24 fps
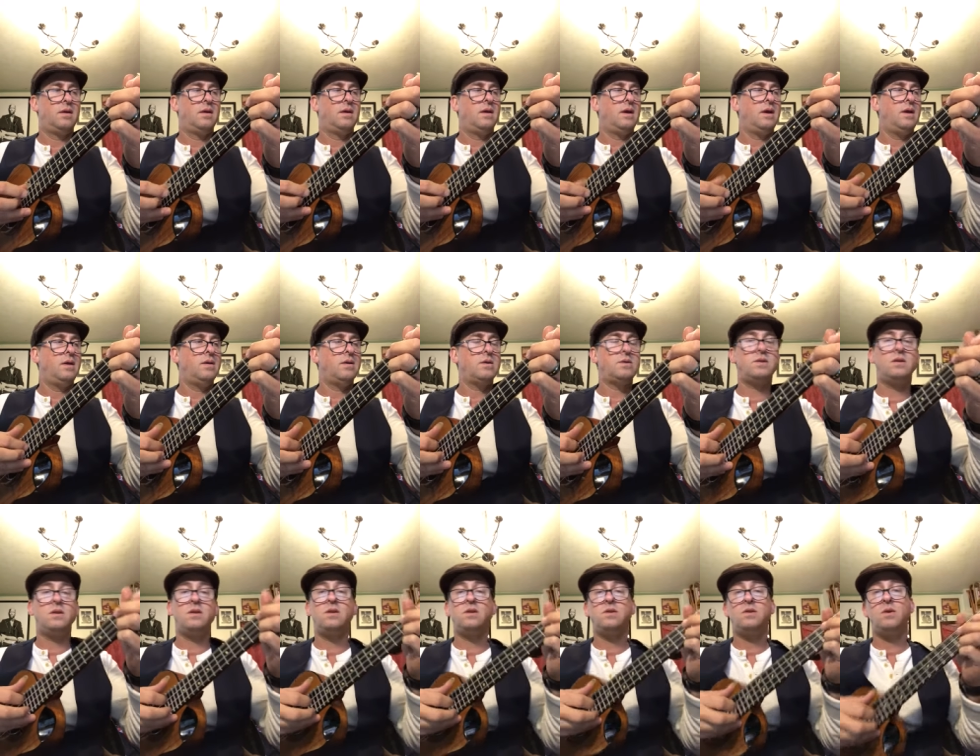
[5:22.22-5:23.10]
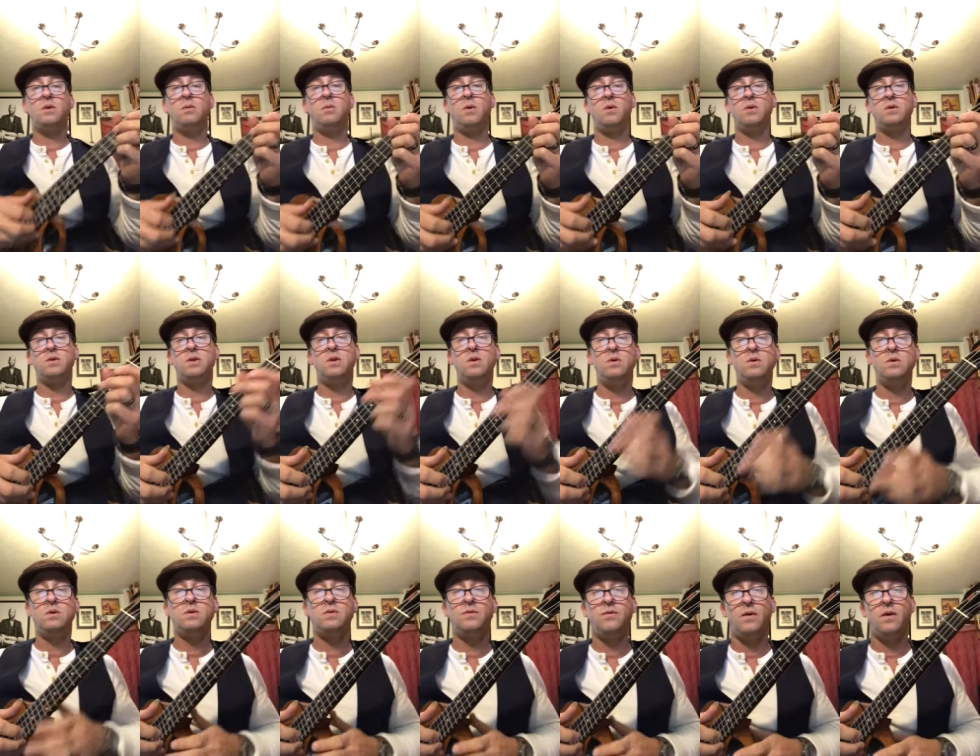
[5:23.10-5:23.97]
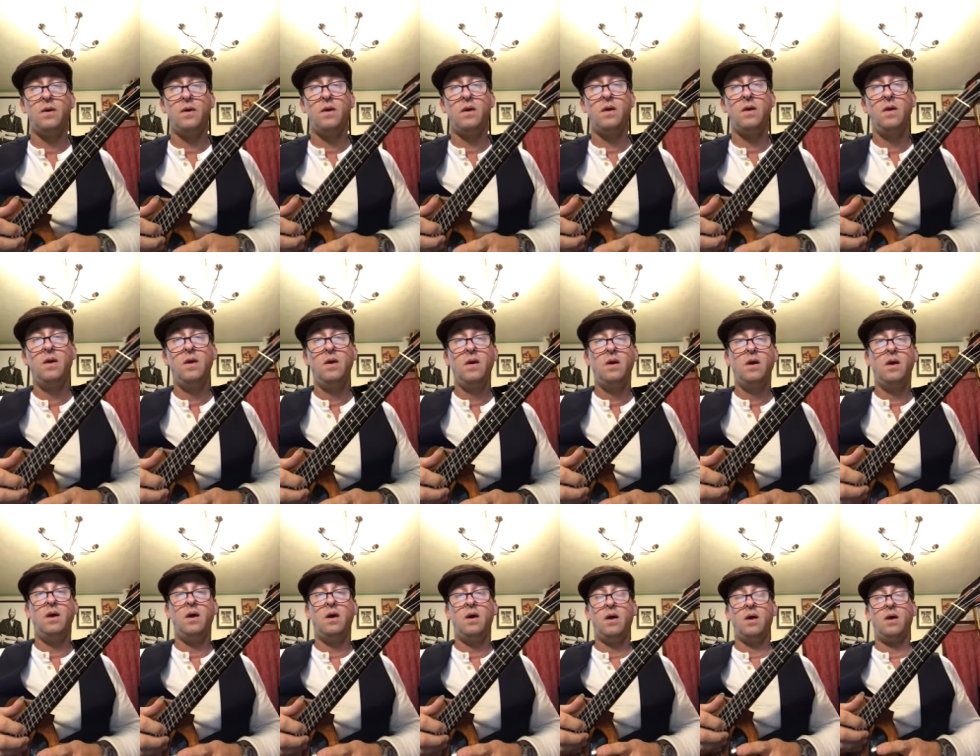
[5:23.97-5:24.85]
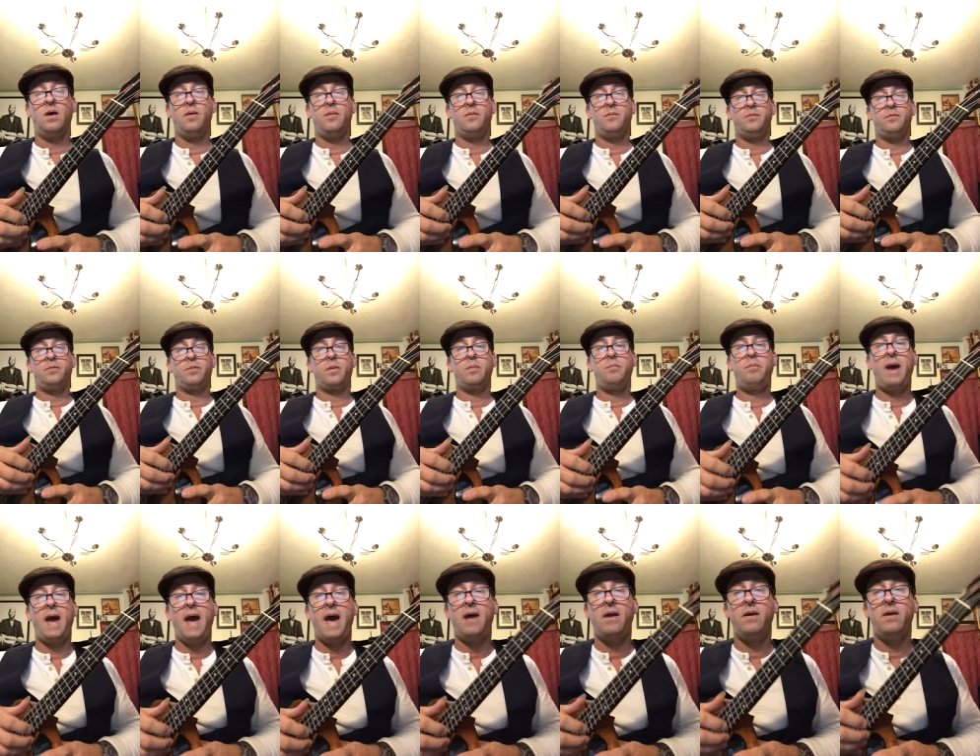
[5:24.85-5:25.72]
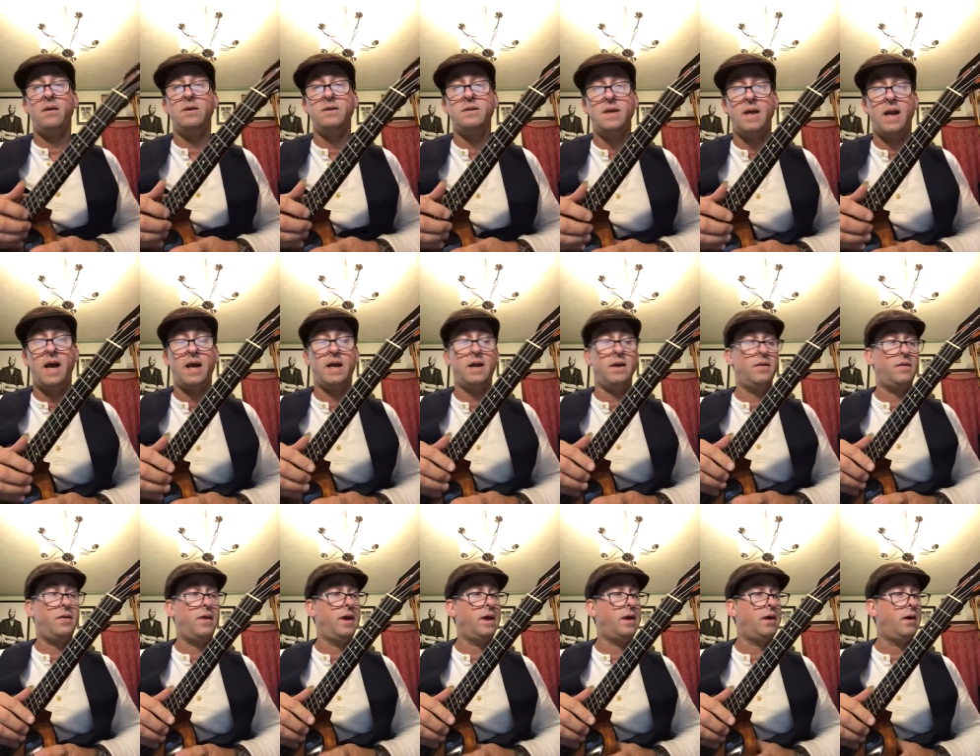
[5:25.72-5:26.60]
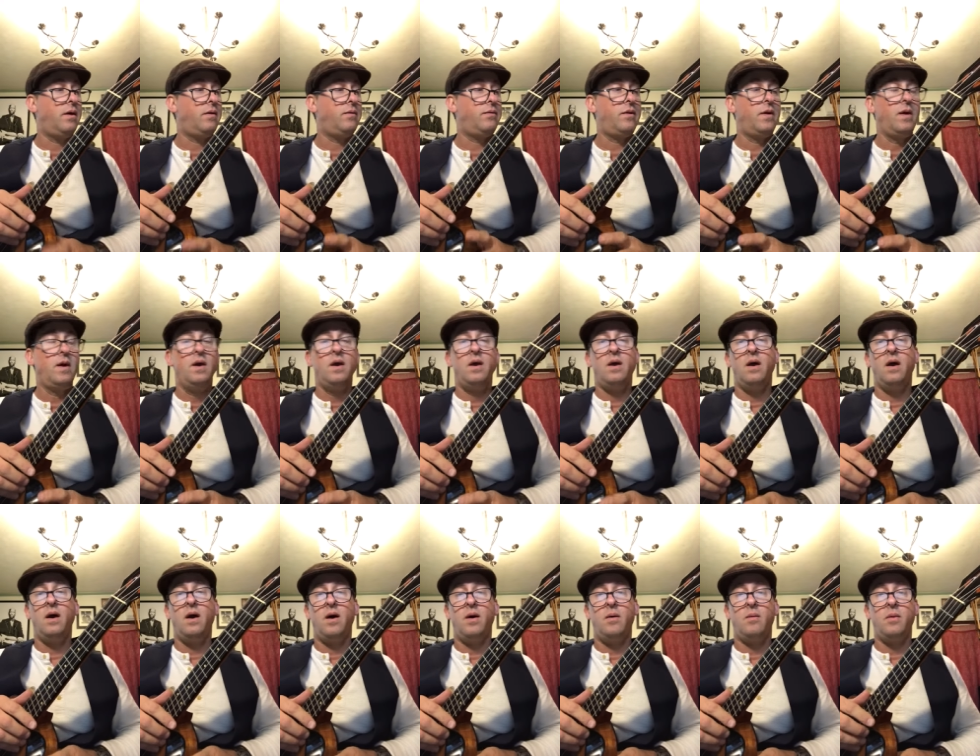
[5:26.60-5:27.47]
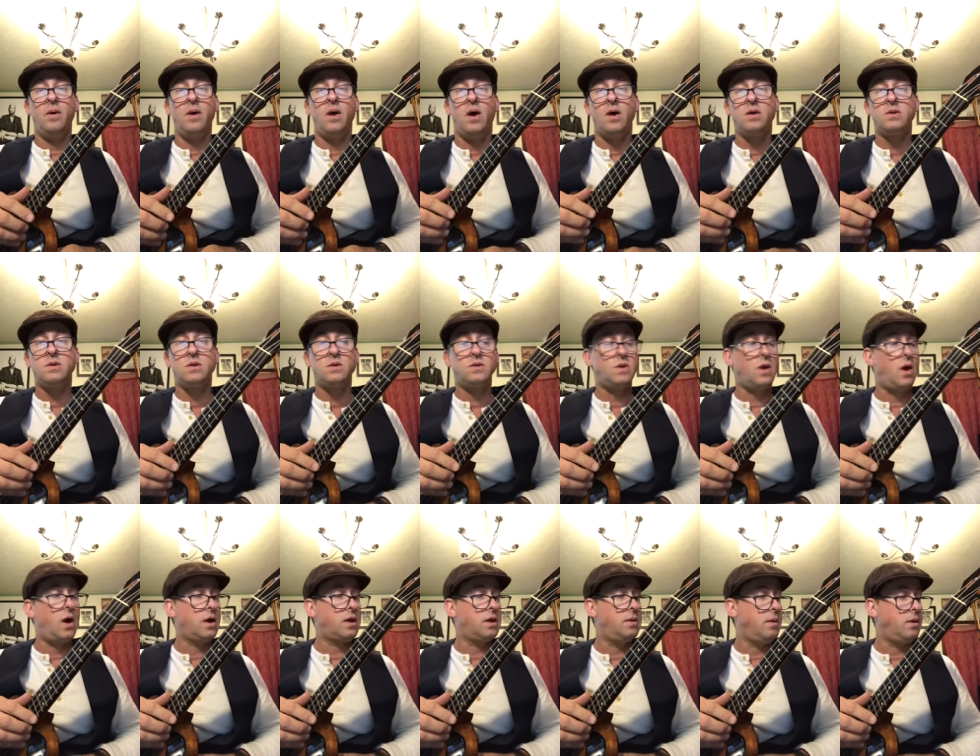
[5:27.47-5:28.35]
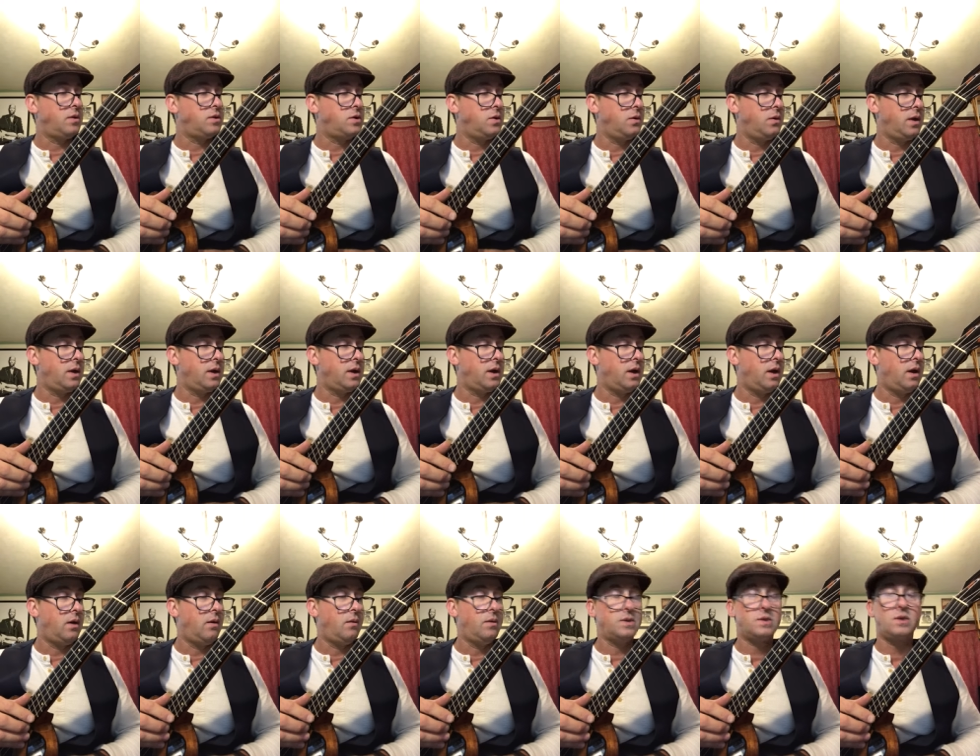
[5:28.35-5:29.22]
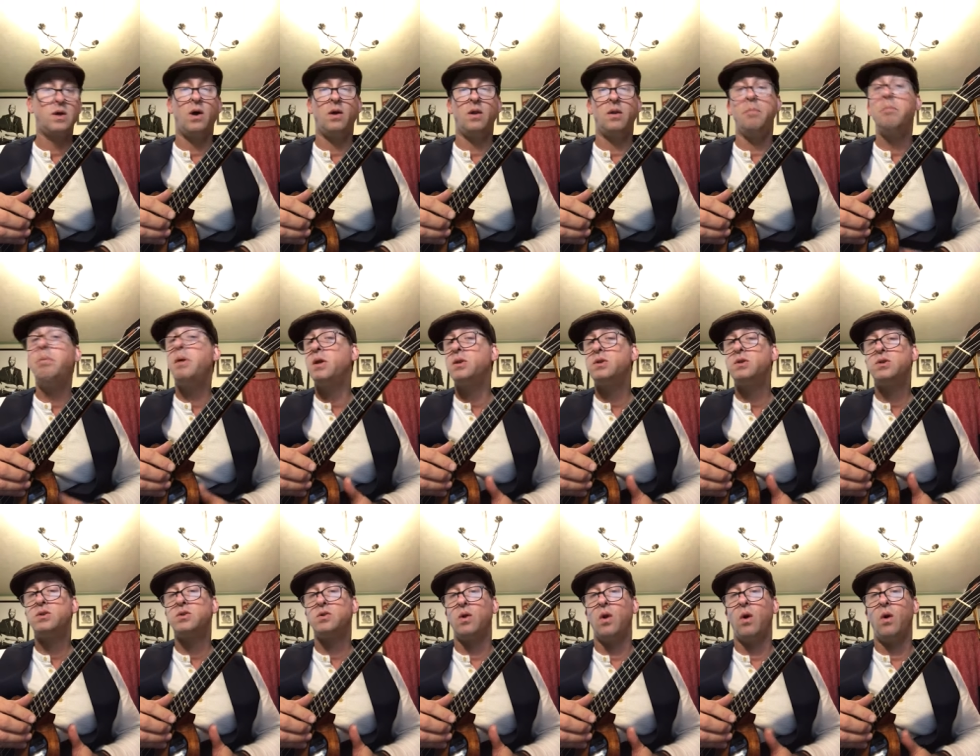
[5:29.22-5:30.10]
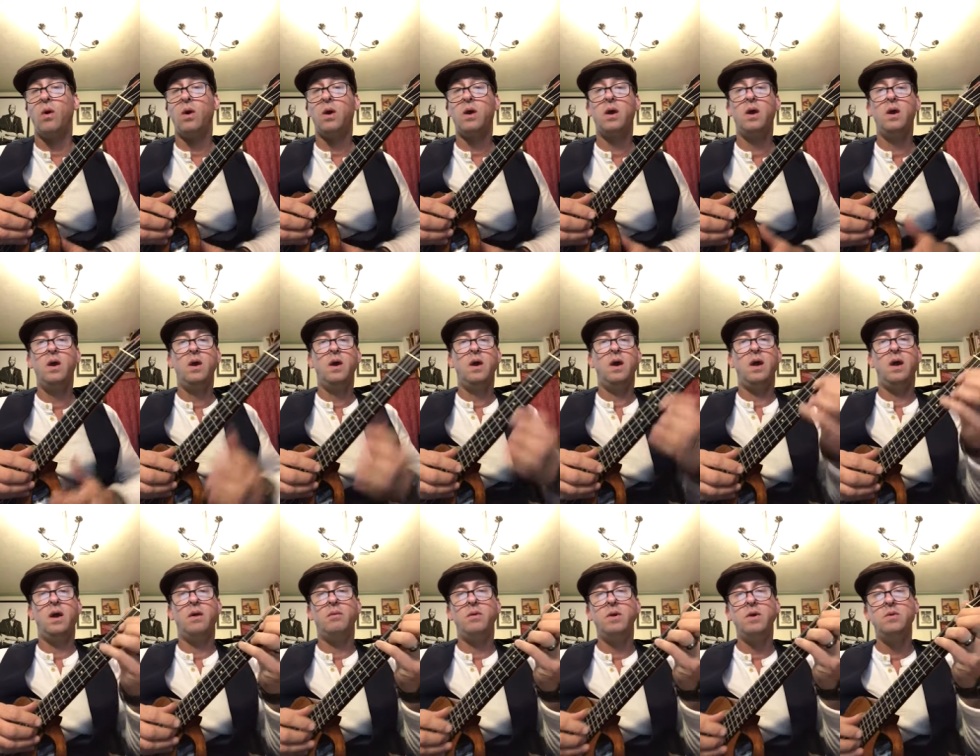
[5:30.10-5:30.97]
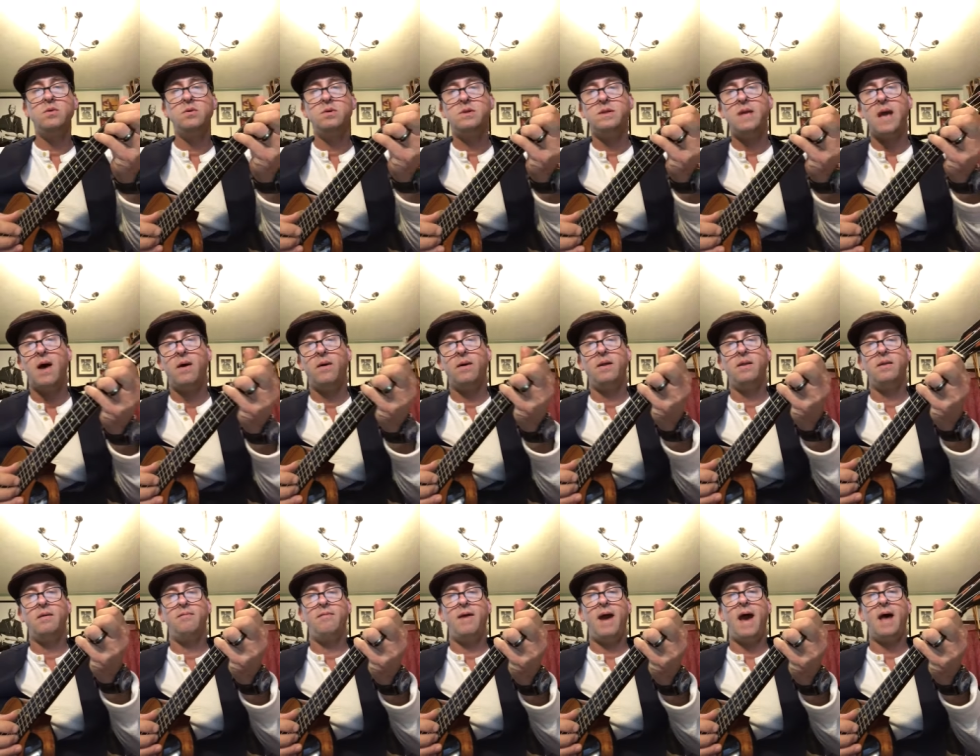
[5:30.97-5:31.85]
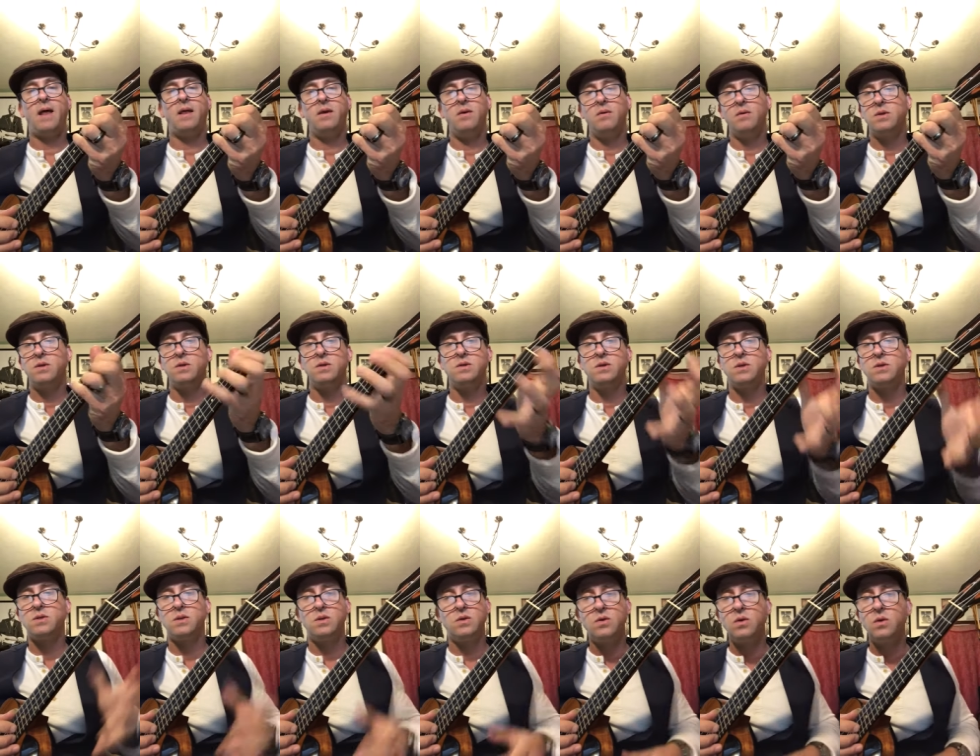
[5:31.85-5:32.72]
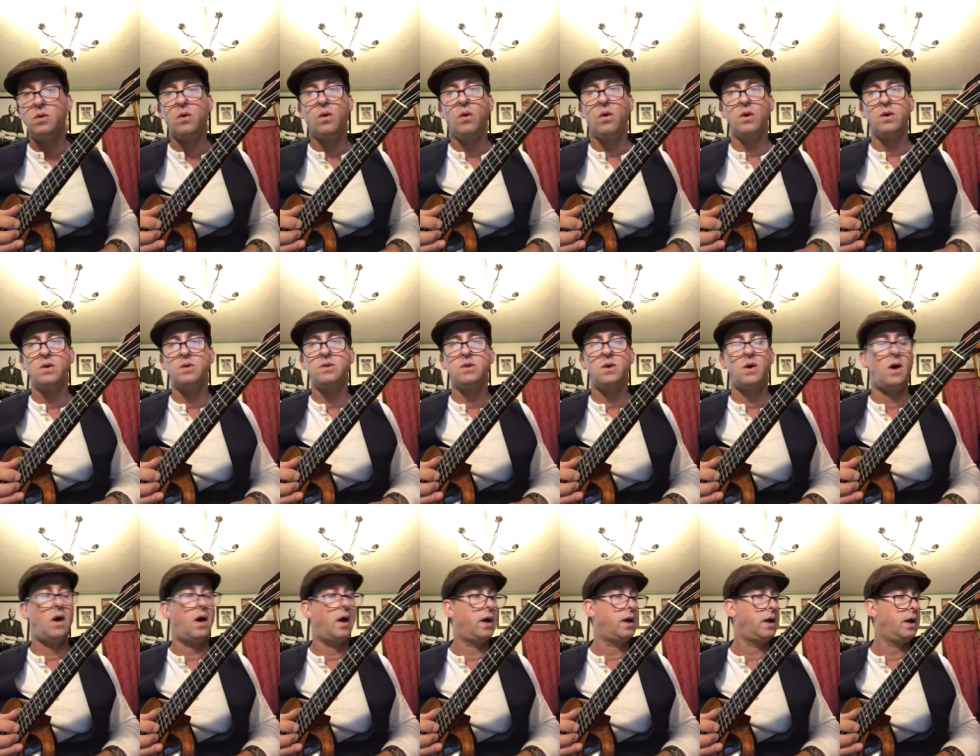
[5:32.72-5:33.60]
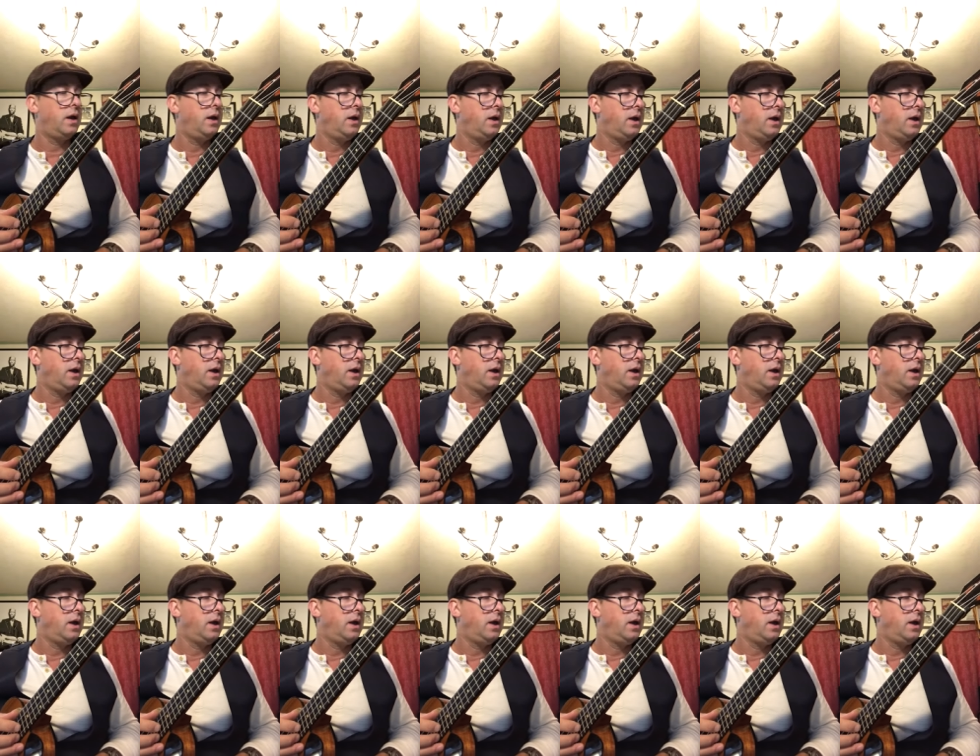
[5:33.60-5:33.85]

those are the two most useful um, patterns that I can think of. Uh, we also talked about doing uh, what's called a pinch stroke, and we use Down in the Valley, which is just a two chord song.